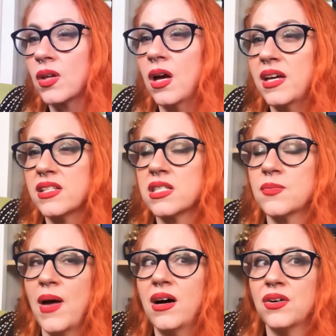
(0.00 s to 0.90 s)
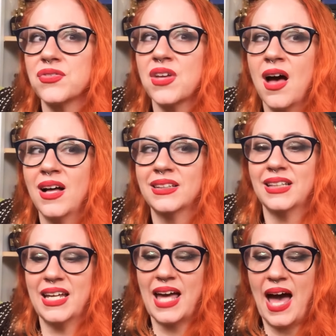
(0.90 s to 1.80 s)
It smells
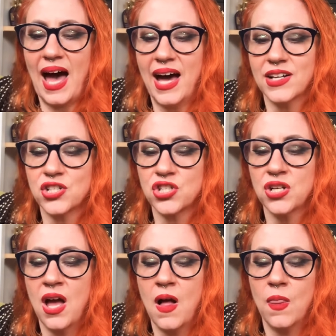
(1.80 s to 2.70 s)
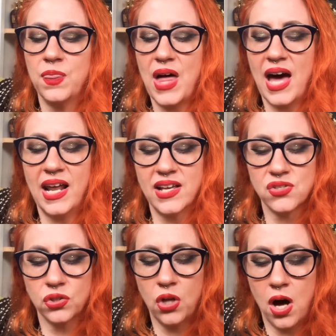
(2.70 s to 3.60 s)
like ash that has
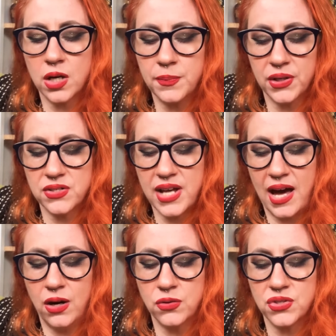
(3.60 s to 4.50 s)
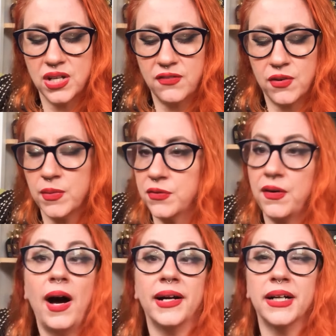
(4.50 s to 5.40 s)
long burnt out from a
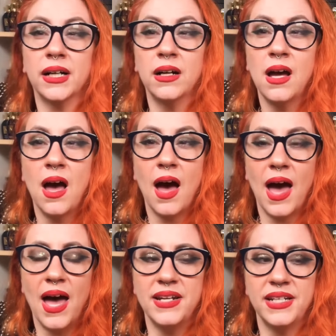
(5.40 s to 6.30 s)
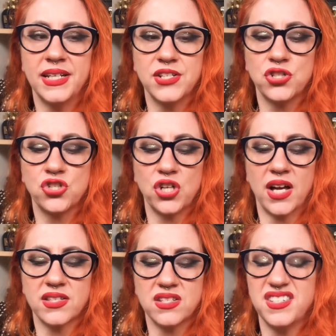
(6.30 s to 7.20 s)
fire, and it is
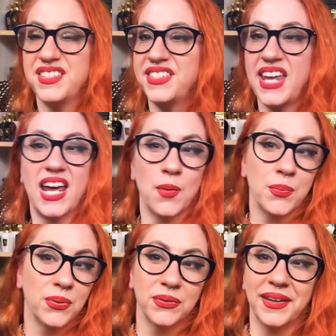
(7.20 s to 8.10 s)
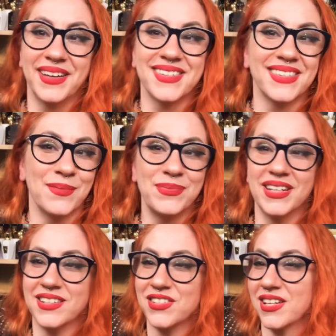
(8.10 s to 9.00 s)
just damp, like
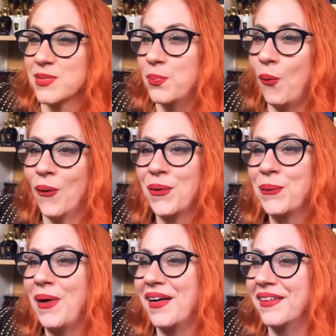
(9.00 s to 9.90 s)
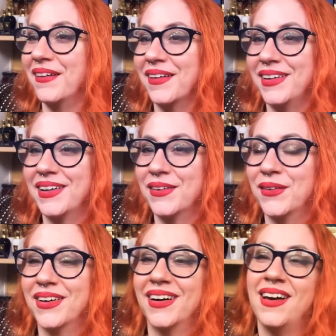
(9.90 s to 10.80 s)
something just poured water on it,
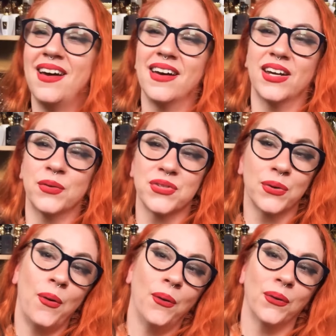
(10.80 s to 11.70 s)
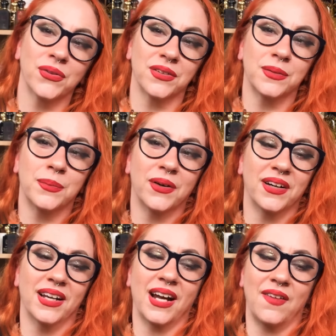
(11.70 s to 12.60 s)
or it was cold in the
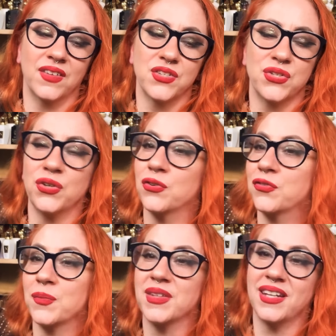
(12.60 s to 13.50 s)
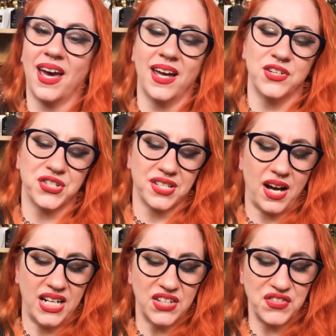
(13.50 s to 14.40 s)
morning and the dew from the day just
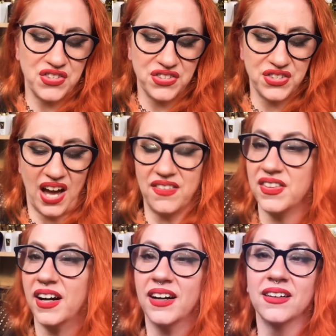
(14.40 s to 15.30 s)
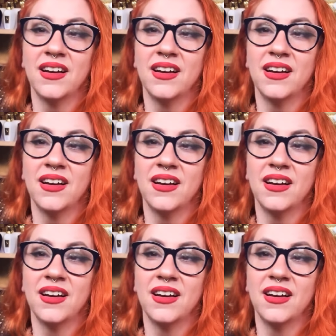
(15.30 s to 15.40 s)
kind of sat there.